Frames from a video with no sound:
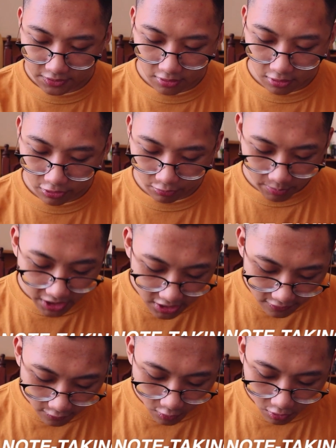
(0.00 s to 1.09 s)
go through page
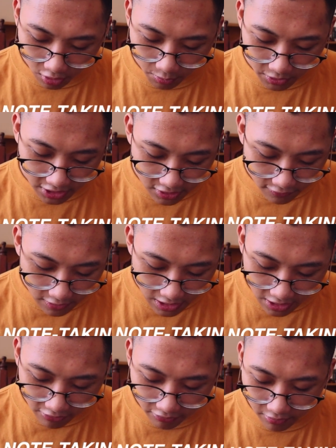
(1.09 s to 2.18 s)
4, page
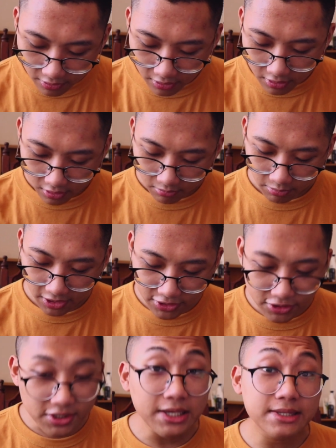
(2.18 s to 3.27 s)
5, page
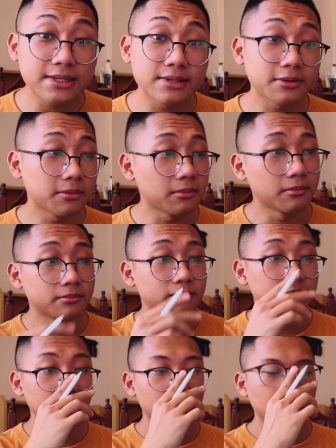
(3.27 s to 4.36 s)
6.
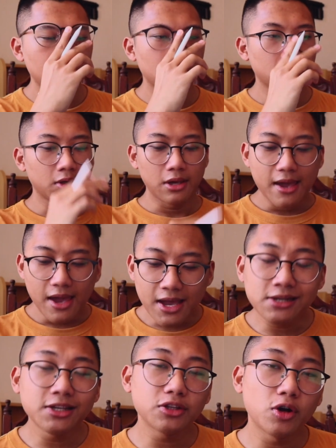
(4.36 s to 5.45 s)

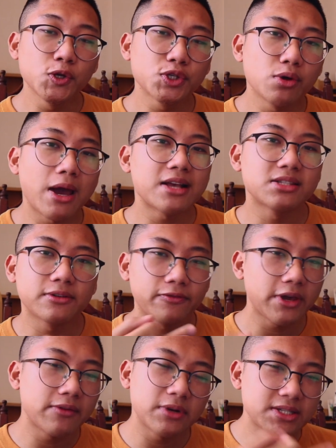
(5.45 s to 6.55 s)
And it also has a
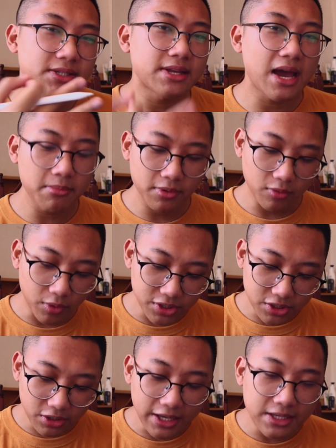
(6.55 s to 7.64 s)
favorites tab,
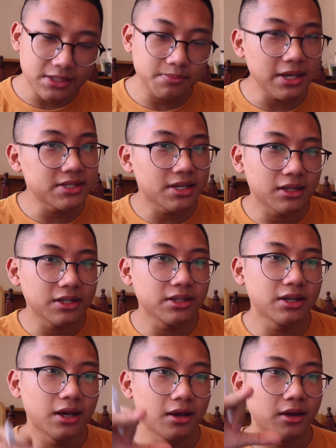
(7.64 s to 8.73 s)
which is
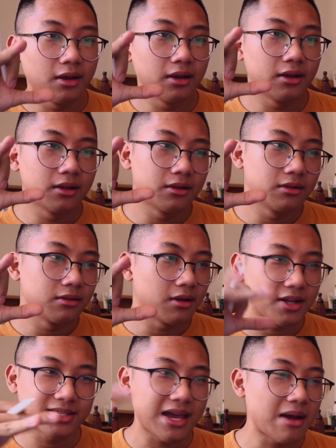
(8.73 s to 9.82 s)
basically
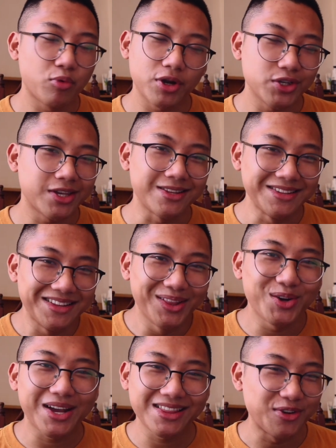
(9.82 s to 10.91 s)
a tab where you can
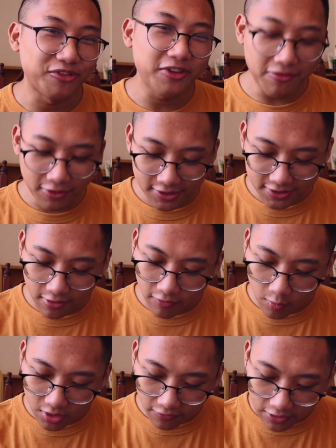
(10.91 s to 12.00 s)
look at your favorites. So if I
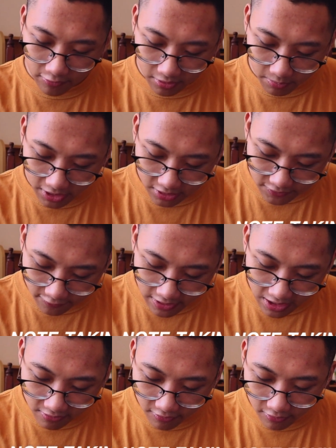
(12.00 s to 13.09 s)
want to favorite page
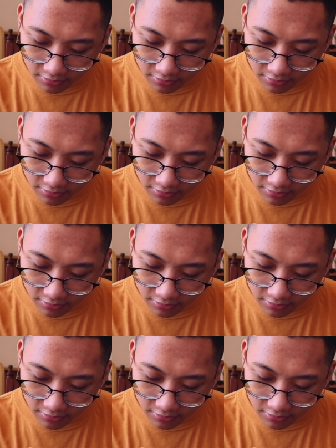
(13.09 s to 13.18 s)
5